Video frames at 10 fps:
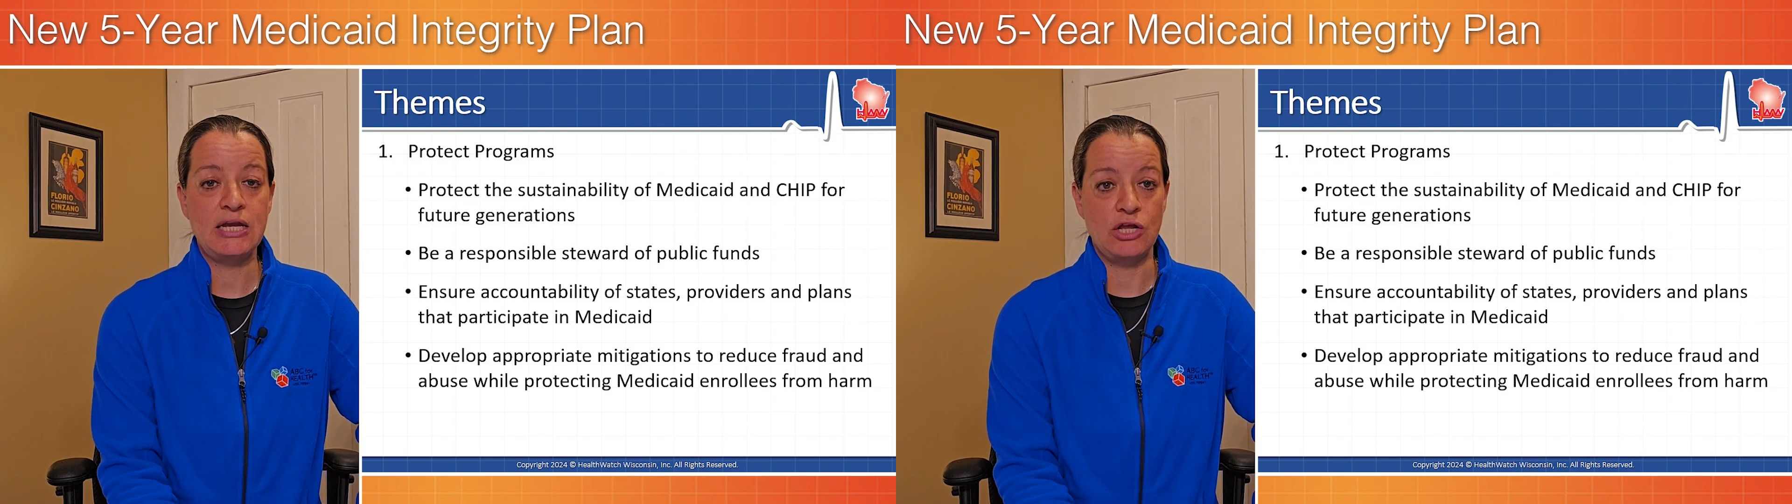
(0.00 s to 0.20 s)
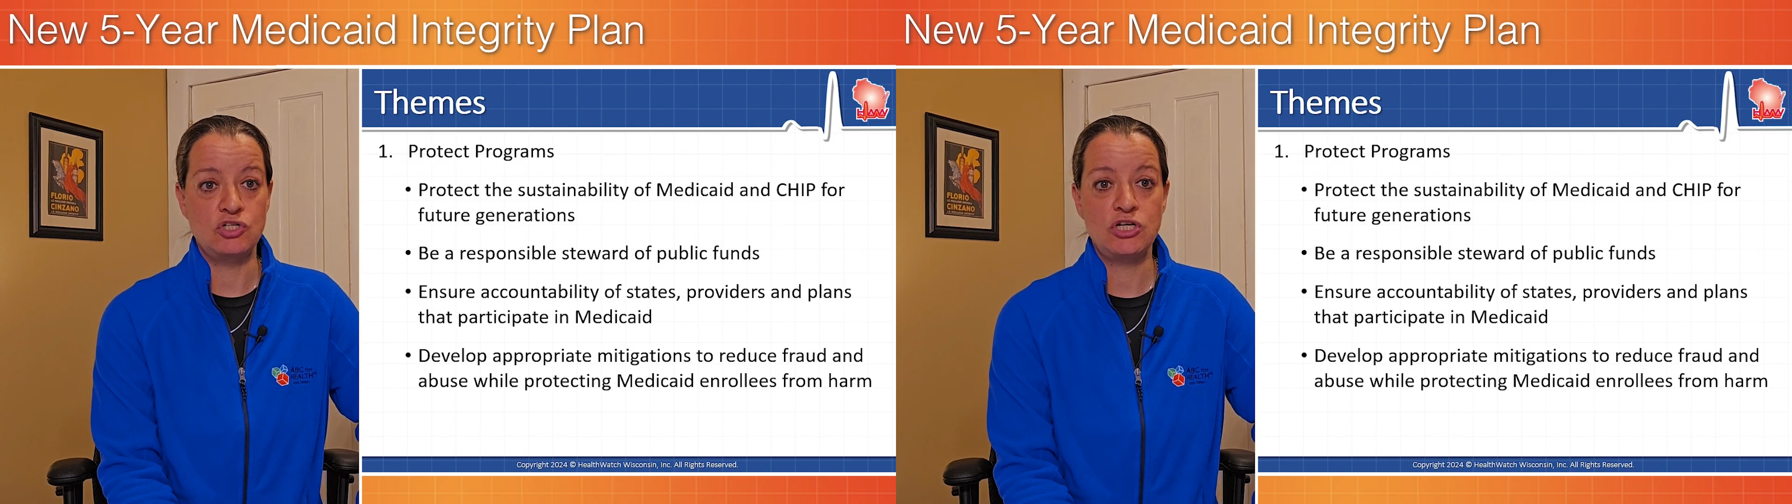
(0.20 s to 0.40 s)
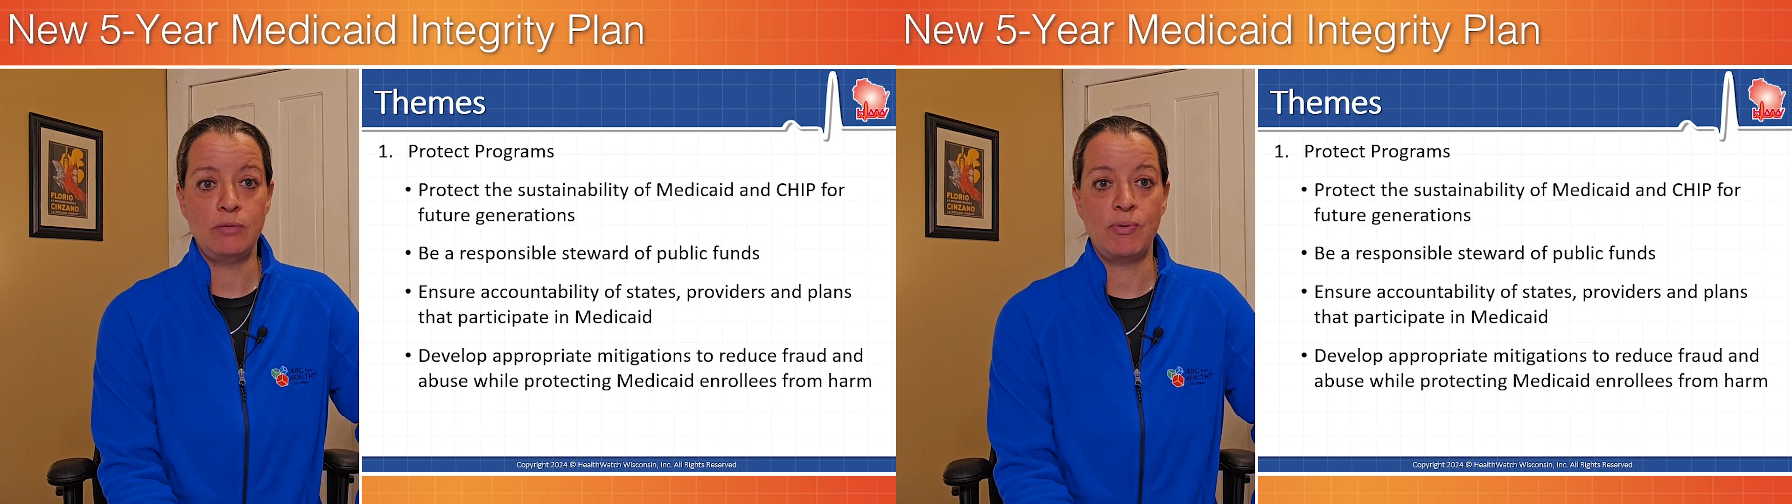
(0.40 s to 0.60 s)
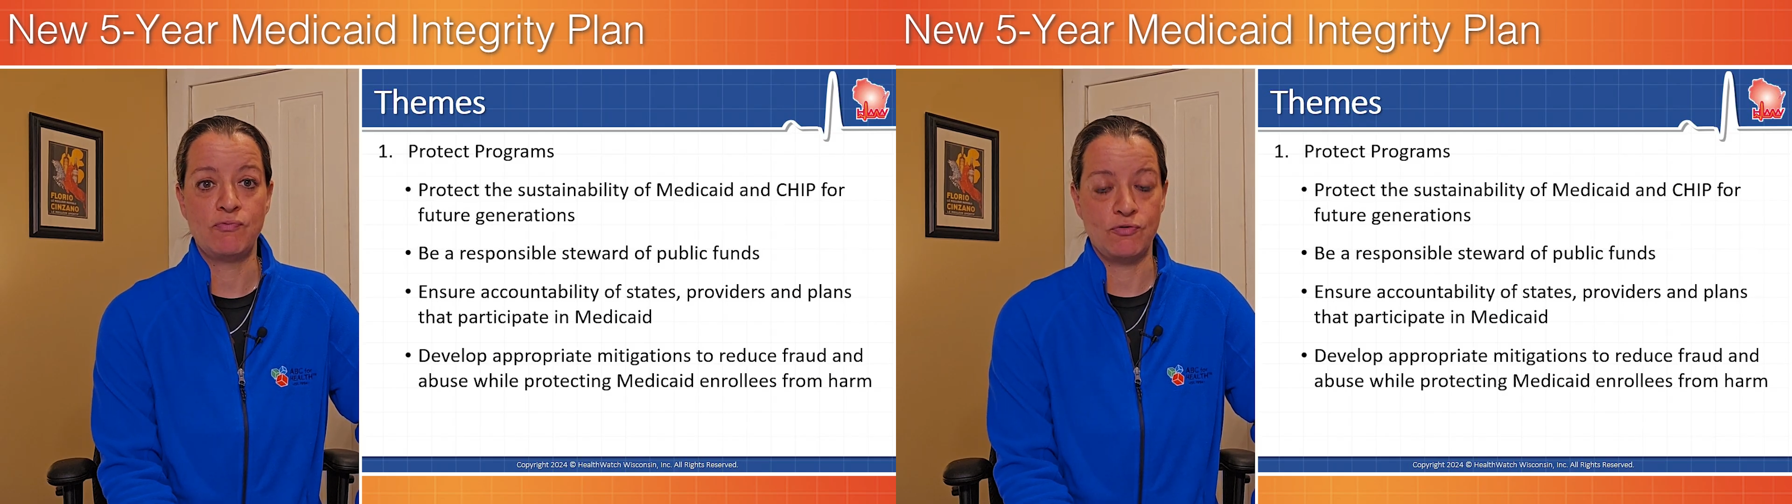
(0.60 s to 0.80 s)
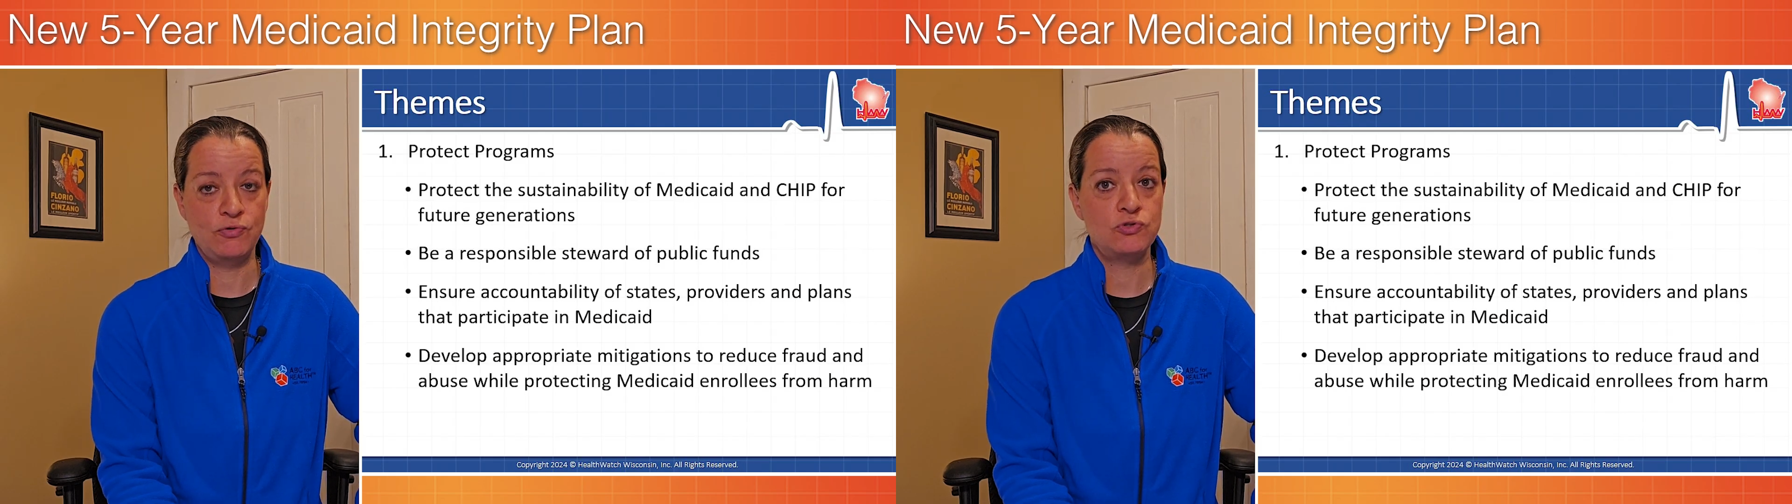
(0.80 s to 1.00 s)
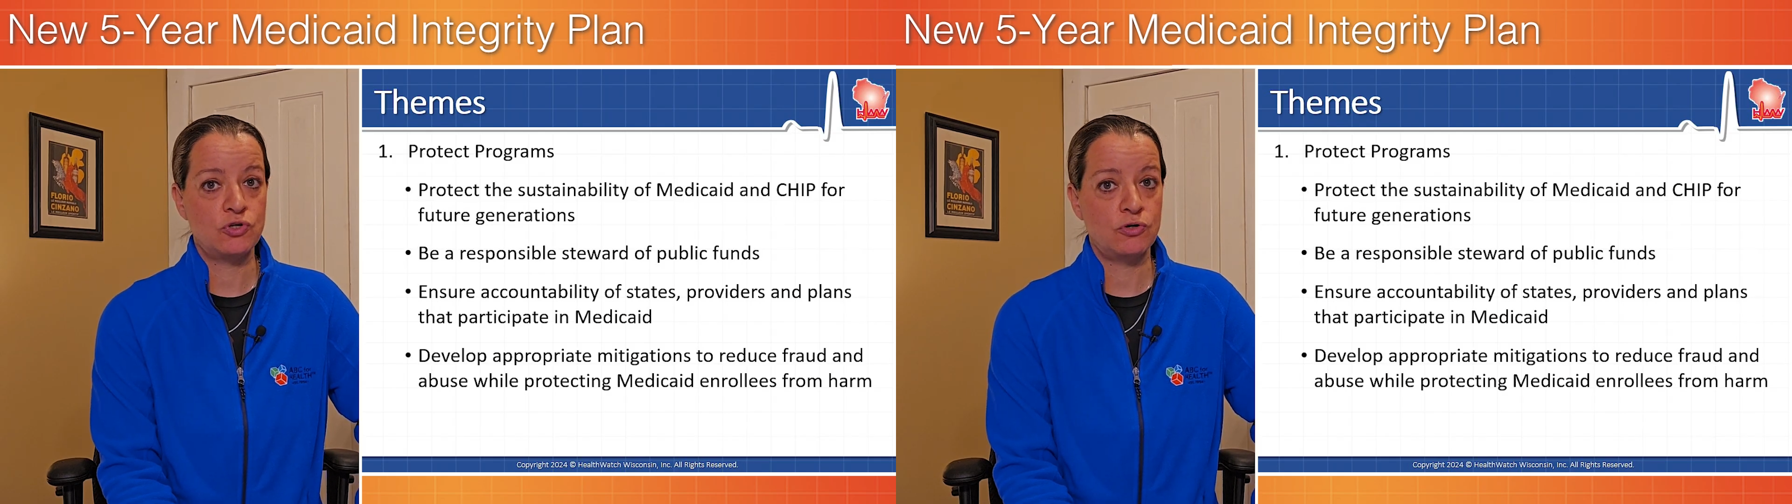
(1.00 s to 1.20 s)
and CHIP for future